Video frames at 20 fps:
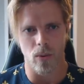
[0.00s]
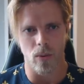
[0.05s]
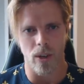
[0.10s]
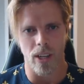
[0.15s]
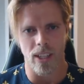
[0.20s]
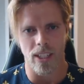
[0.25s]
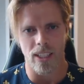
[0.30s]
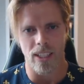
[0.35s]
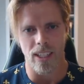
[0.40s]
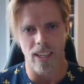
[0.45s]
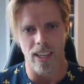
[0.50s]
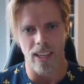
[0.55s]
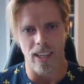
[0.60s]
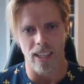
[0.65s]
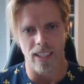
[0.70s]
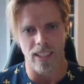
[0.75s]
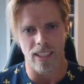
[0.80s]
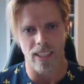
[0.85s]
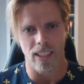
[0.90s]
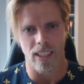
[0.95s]
which
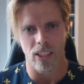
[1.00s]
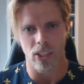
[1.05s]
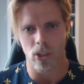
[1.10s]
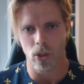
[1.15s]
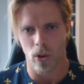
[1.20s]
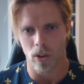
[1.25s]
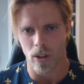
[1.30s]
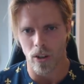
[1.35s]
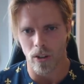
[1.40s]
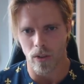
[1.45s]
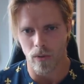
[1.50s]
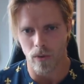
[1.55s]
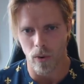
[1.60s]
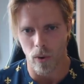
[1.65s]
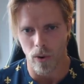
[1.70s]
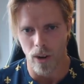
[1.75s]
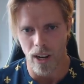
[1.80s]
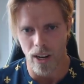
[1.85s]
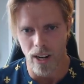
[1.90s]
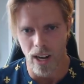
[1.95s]
is shorter
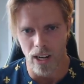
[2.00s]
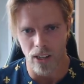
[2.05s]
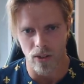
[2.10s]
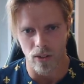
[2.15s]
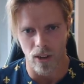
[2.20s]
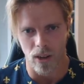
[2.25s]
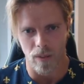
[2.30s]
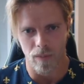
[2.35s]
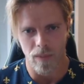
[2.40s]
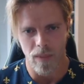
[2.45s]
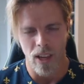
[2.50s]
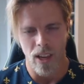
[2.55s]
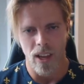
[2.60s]
for a natural